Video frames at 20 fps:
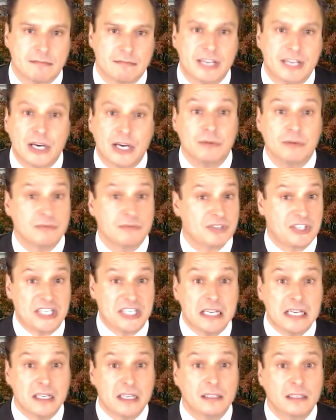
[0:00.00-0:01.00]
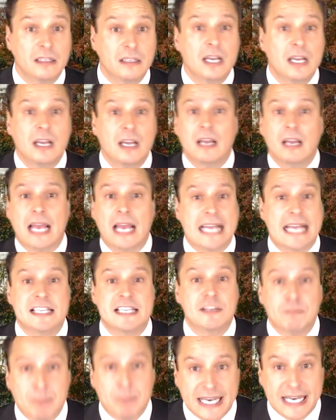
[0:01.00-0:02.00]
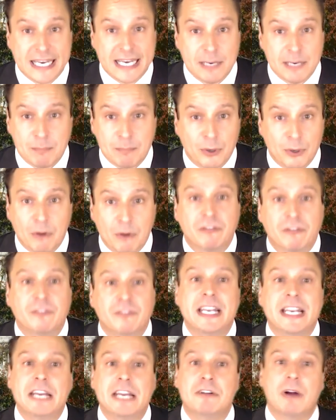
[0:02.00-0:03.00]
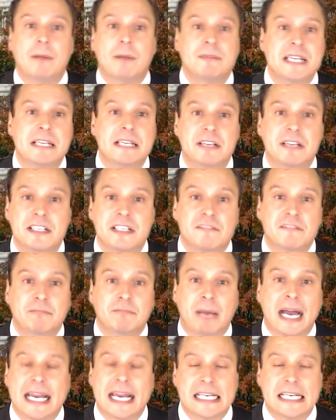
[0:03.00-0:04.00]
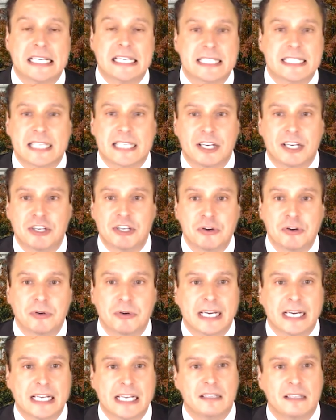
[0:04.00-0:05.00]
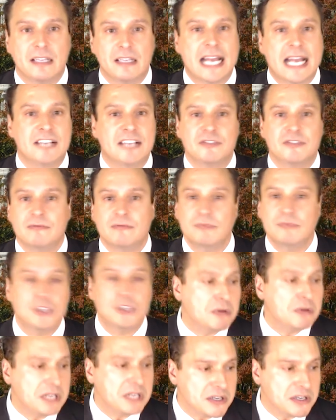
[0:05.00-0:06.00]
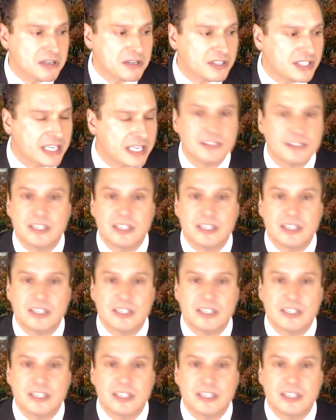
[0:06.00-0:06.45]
There still hasn't been any proof of any corrupt dealings of Biden and his son in Ukraine in the last 2 years